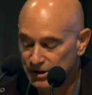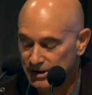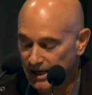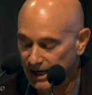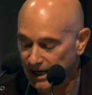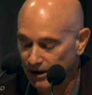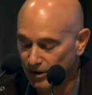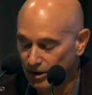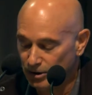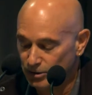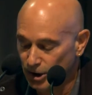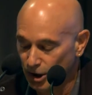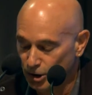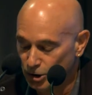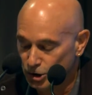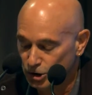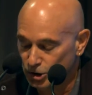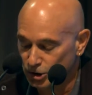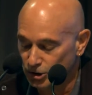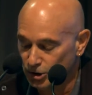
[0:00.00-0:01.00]
narrow
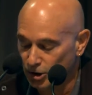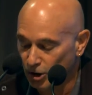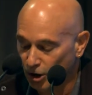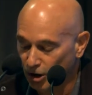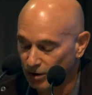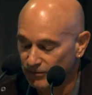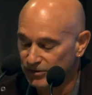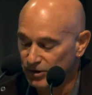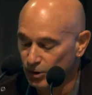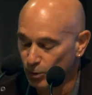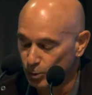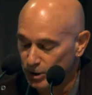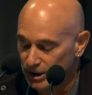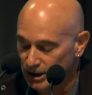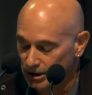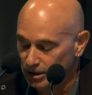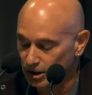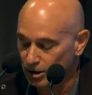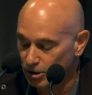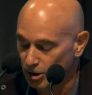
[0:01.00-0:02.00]
notion of the
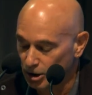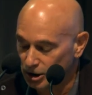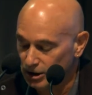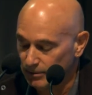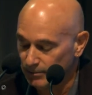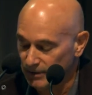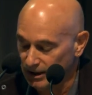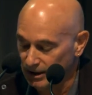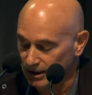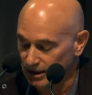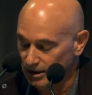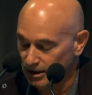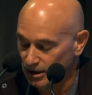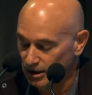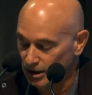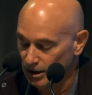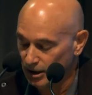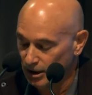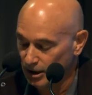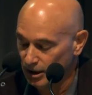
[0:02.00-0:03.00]
real economy,
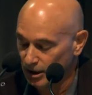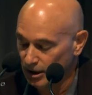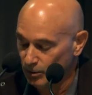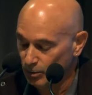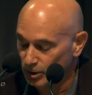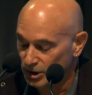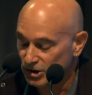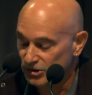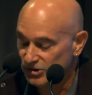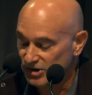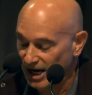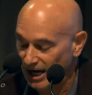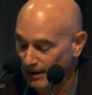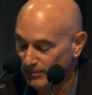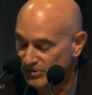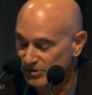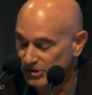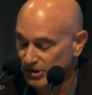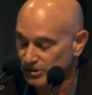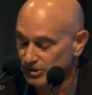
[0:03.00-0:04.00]
which is
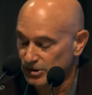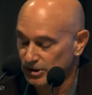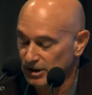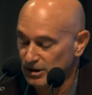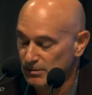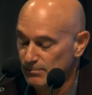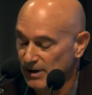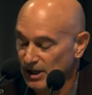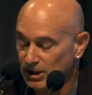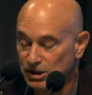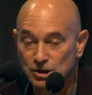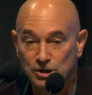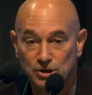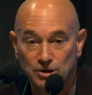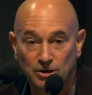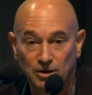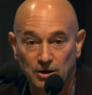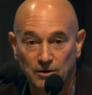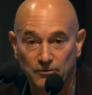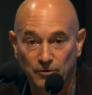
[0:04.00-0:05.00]
absent in much
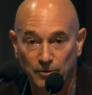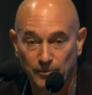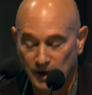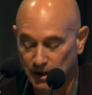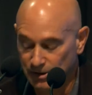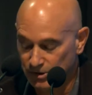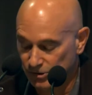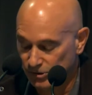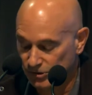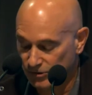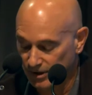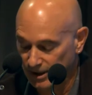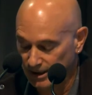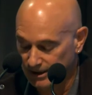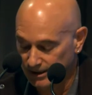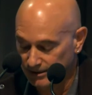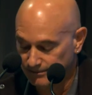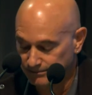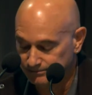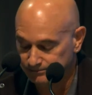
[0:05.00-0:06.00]
of remote
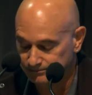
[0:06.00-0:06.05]
Australia.